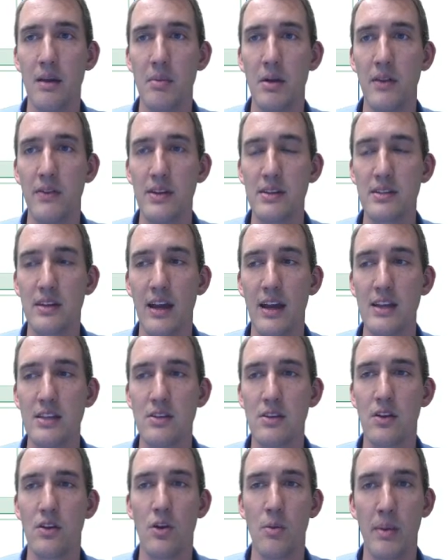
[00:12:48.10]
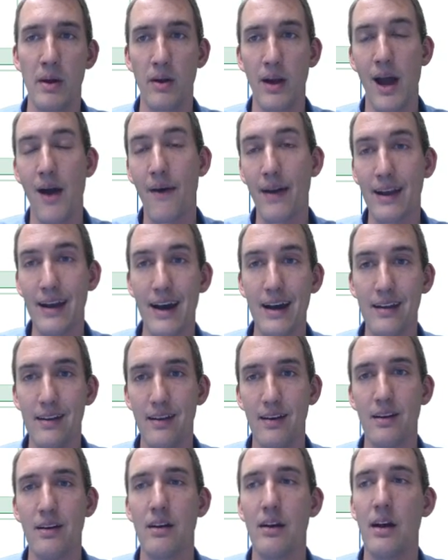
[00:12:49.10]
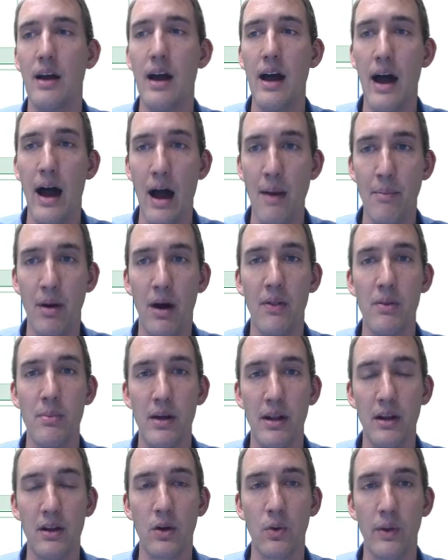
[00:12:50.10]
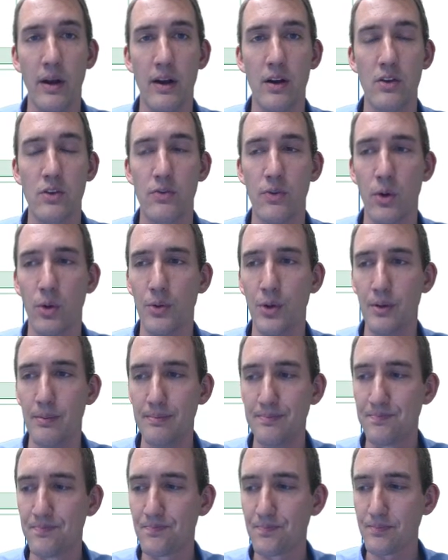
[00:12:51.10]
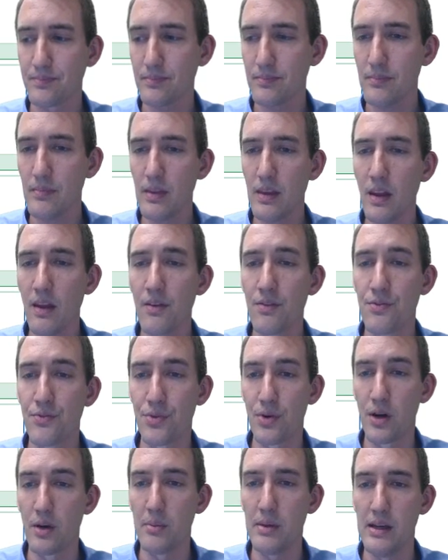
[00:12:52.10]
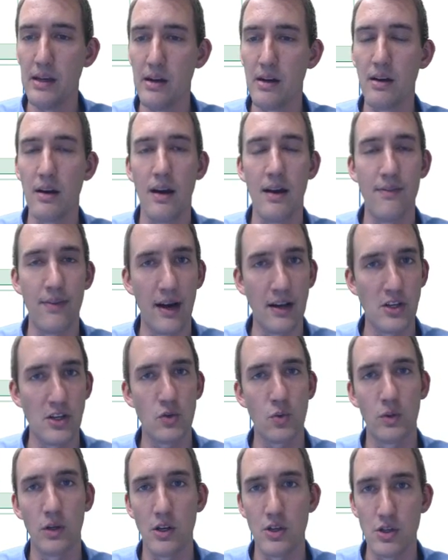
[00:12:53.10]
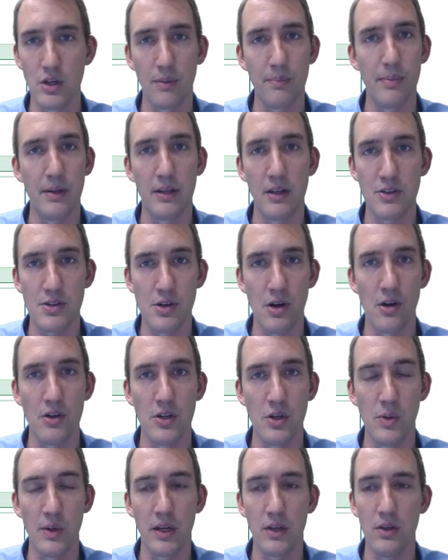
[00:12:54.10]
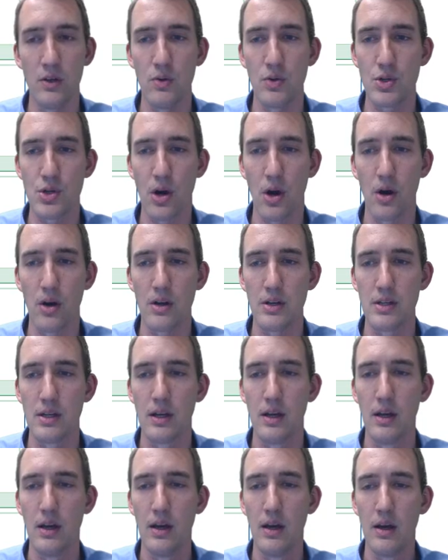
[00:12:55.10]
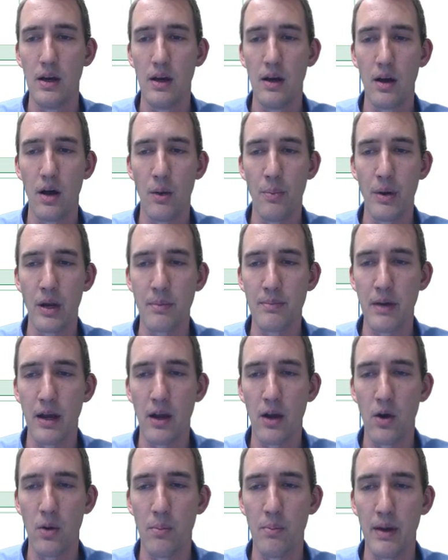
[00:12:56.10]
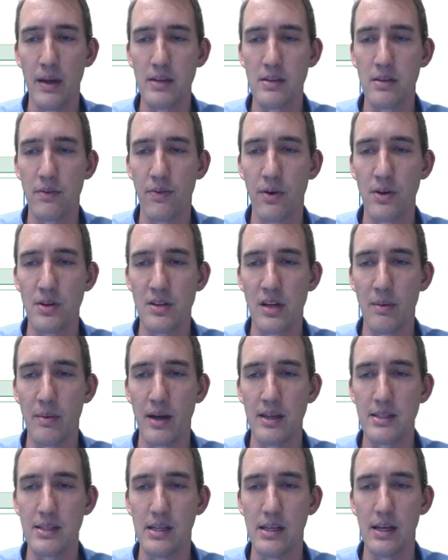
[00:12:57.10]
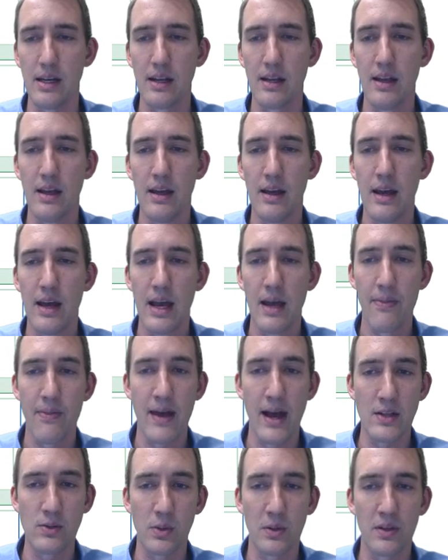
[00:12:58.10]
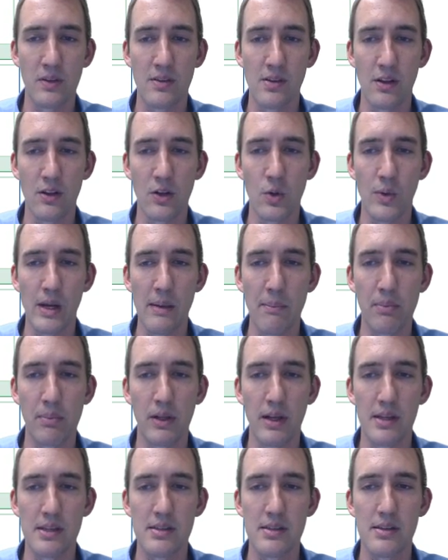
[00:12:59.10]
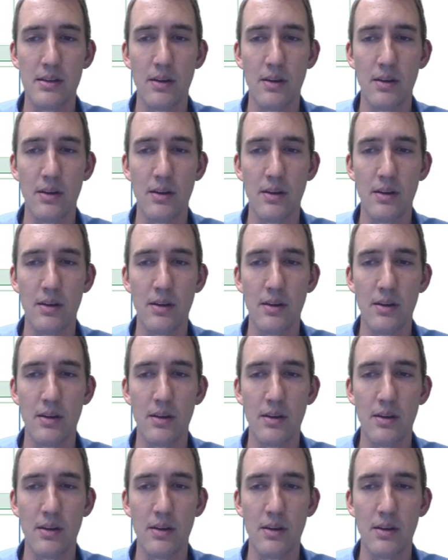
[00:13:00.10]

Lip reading: but in this case, no matter how I got here, I'm on the medical records folder. From here, if I just want to jump in and start doing a new chart, I'll pick my home base the first time I see it. That's what this little green plus